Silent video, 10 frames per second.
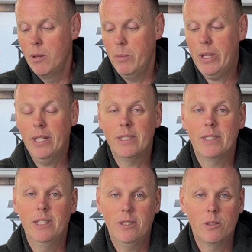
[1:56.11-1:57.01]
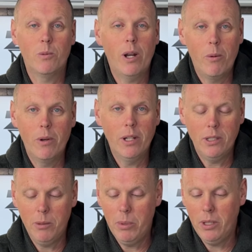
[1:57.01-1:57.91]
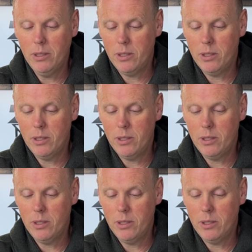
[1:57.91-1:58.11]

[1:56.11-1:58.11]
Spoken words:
because this is what I want it to be.